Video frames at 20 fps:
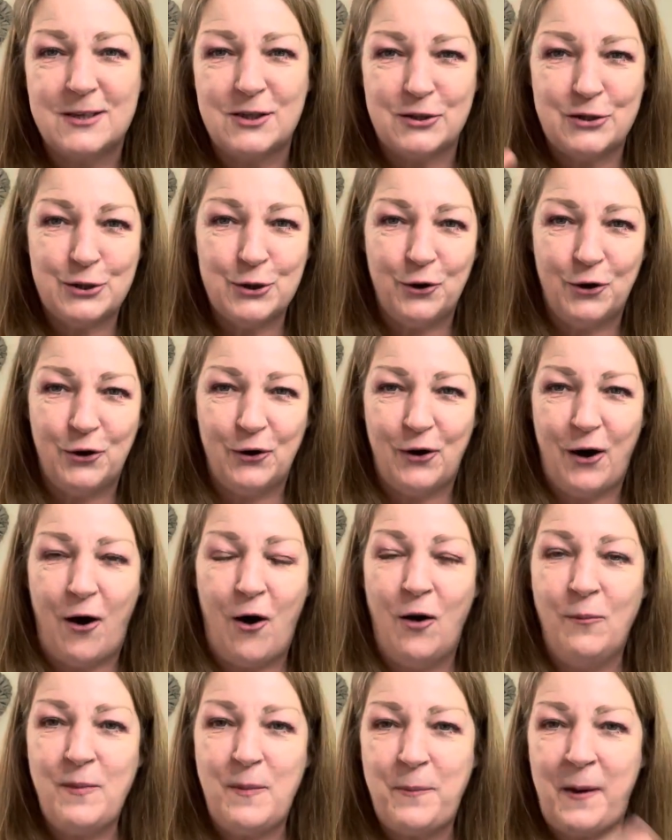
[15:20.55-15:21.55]
So
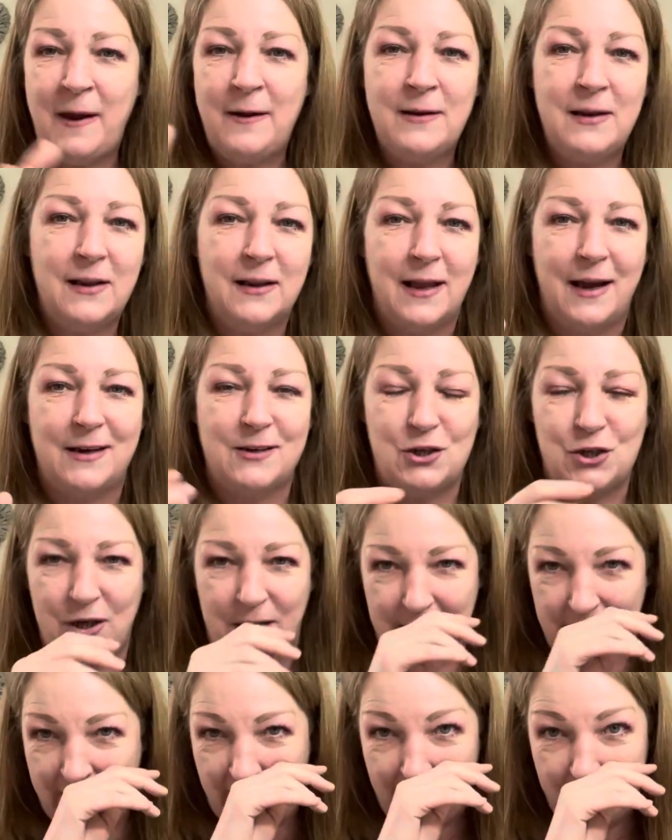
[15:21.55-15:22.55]
all my pen
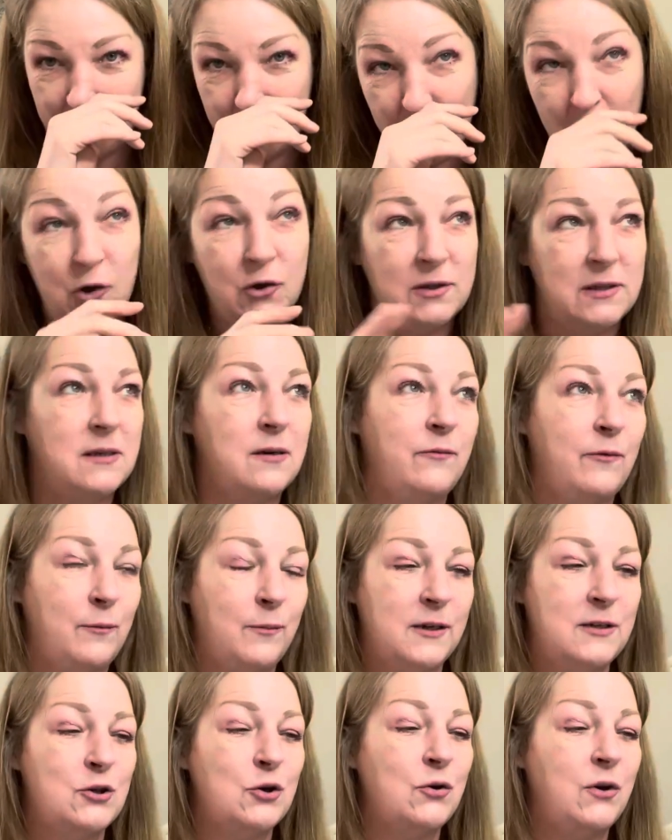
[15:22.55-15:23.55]
collection, kind of most of them,
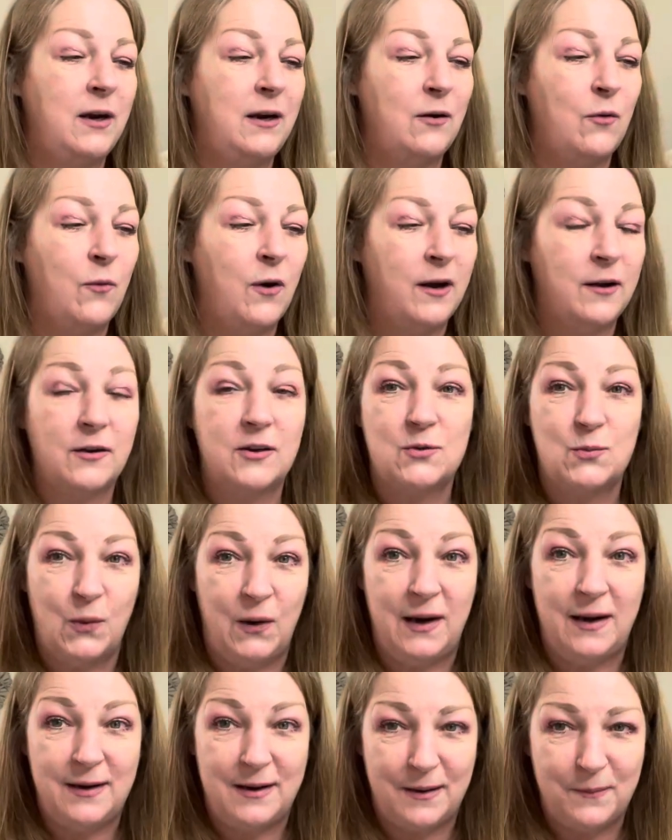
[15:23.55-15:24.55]
I took into work because we
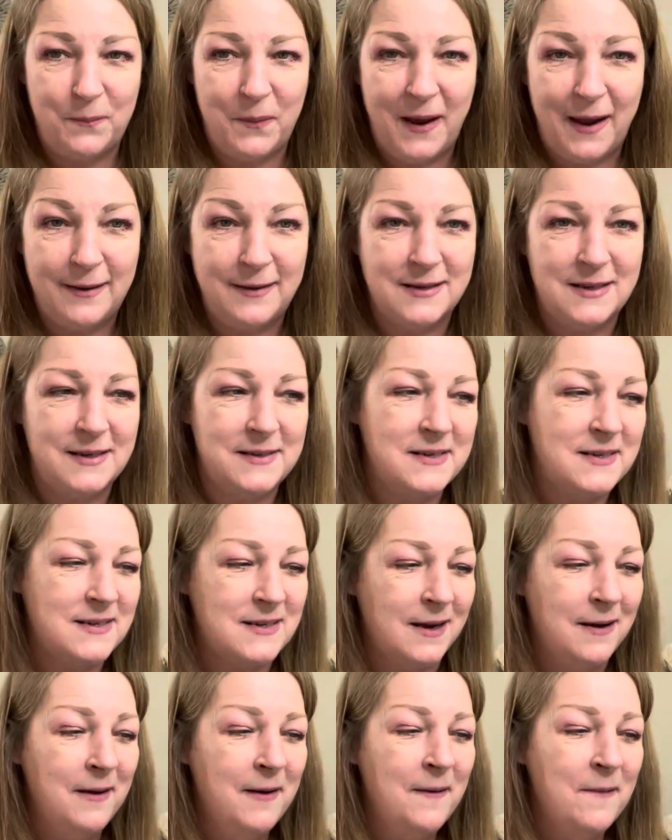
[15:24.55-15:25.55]
needed pens.